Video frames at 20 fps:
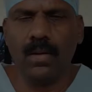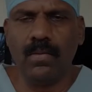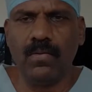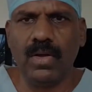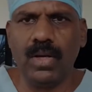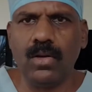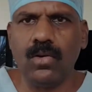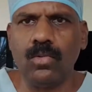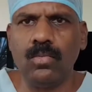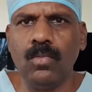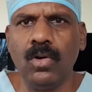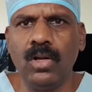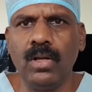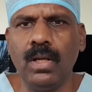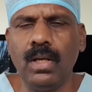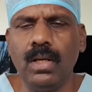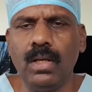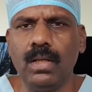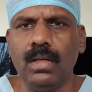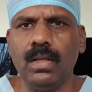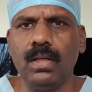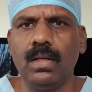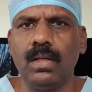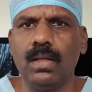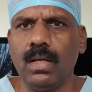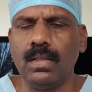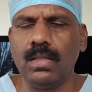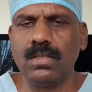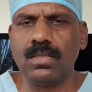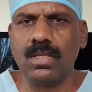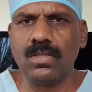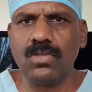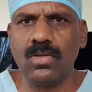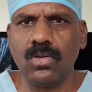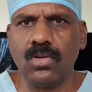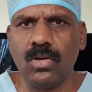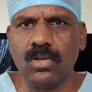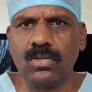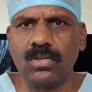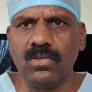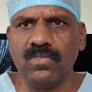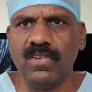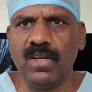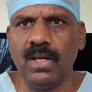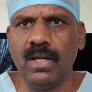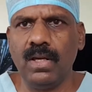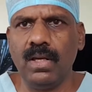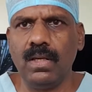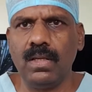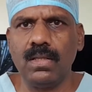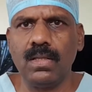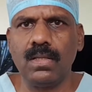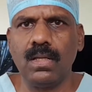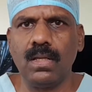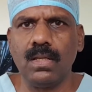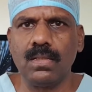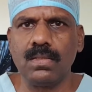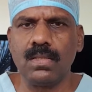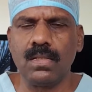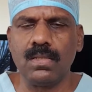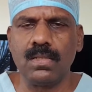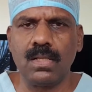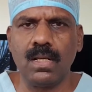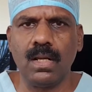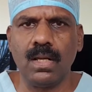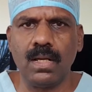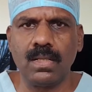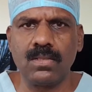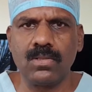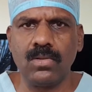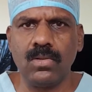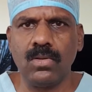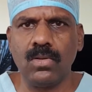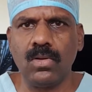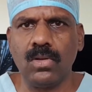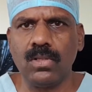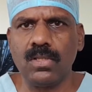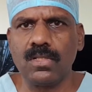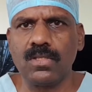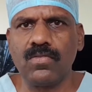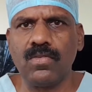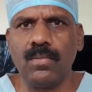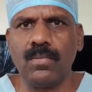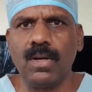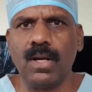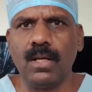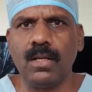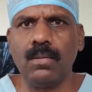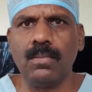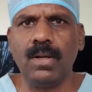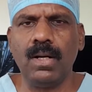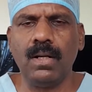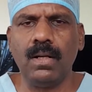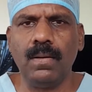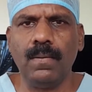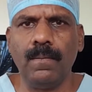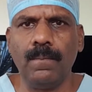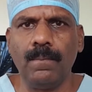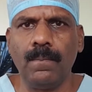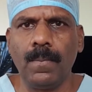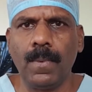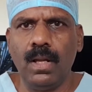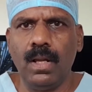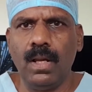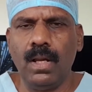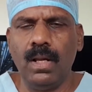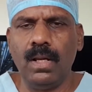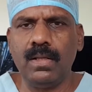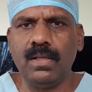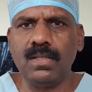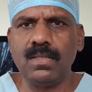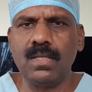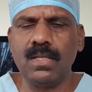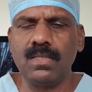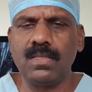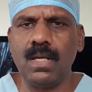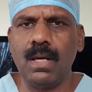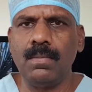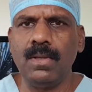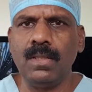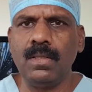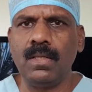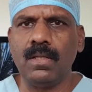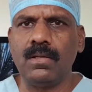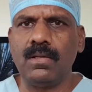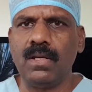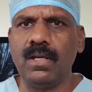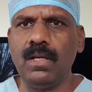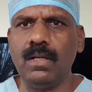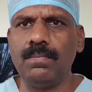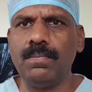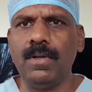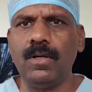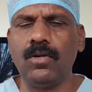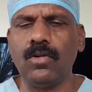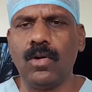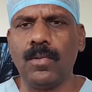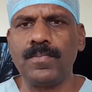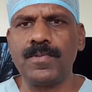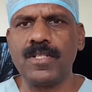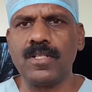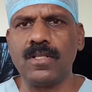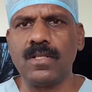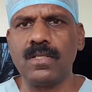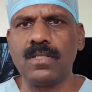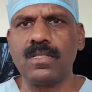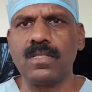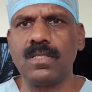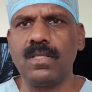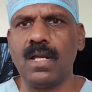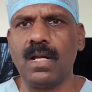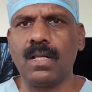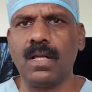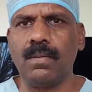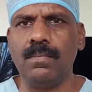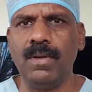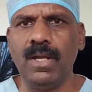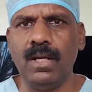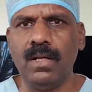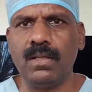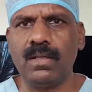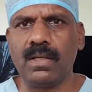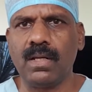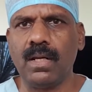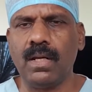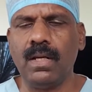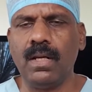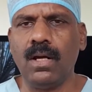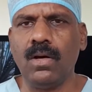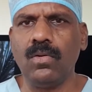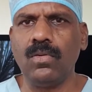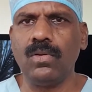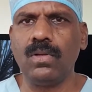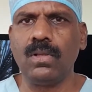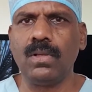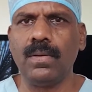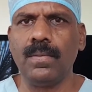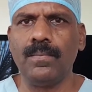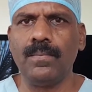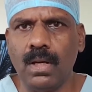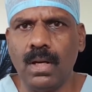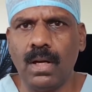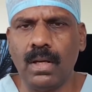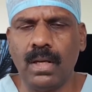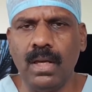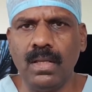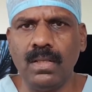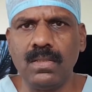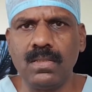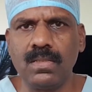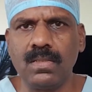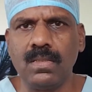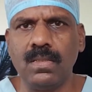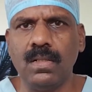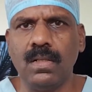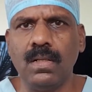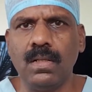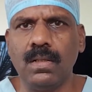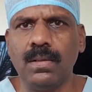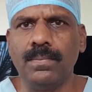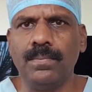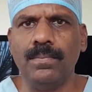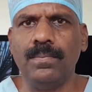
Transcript: very good morning. This is your Dr. Vinay, surgical gastroenterologist from Hyderabad. Let us examine the treatment options that are being tried out against the